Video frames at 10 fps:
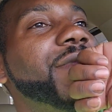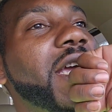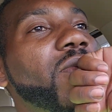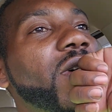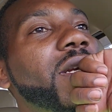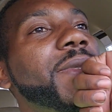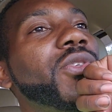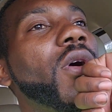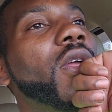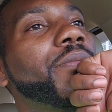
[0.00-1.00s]
Day one, I'm gonna
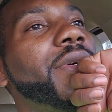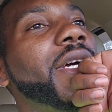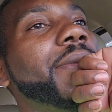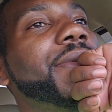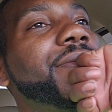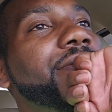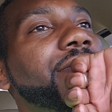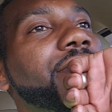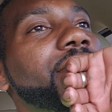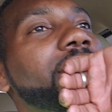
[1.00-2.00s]
do all the prep,
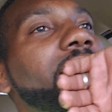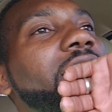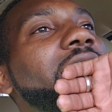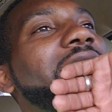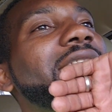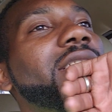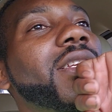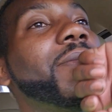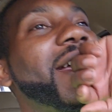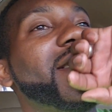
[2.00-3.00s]
and
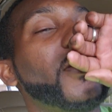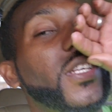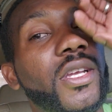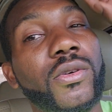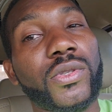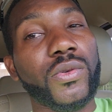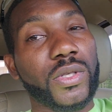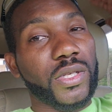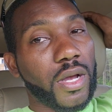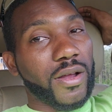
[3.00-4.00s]
I'm actually gonna go to
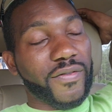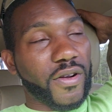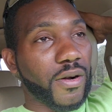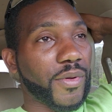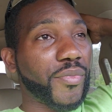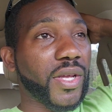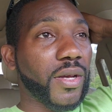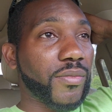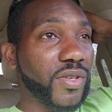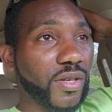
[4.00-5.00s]
a sod farm and pick
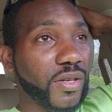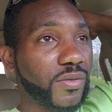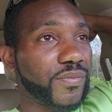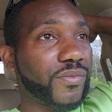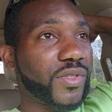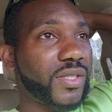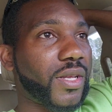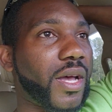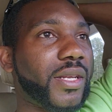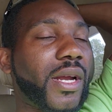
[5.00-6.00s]
up the
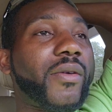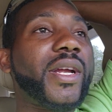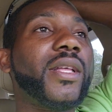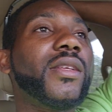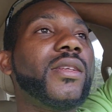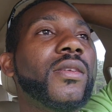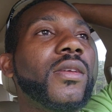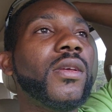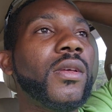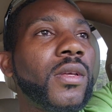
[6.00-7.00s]
sod directly,
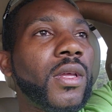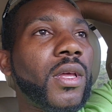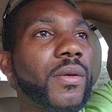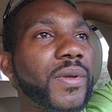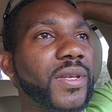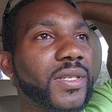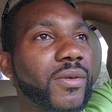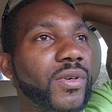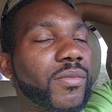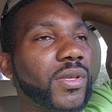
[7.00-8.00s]
because
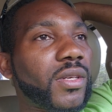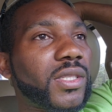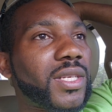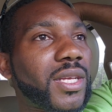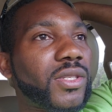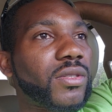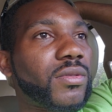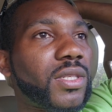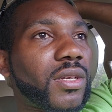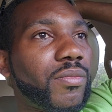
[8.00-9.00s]
I want to be on schedule
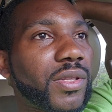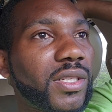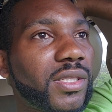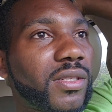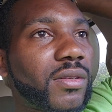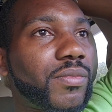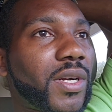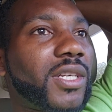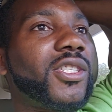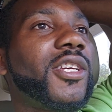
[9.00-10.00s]
with the completion of the
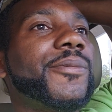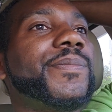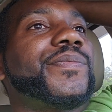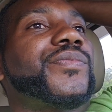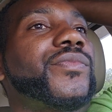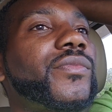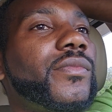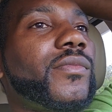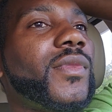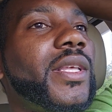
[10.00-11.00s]
project,
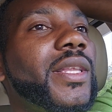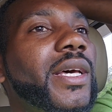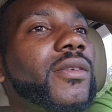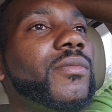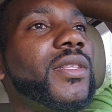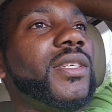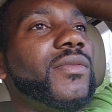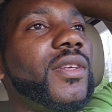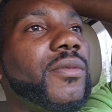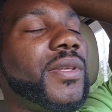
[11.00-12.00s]
and I don't
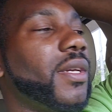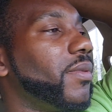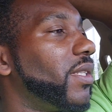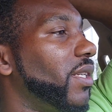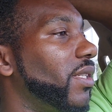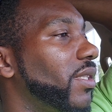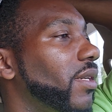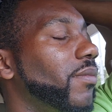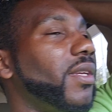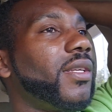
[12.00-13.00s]
believe they'll be able to get
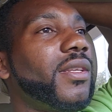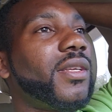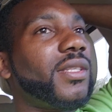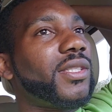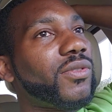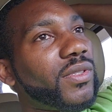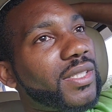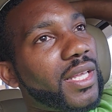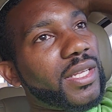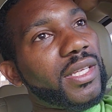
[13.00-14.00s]
some in as soon
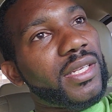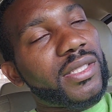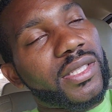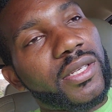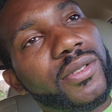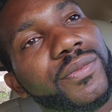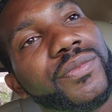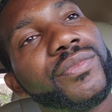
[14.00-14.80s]
as I need it. So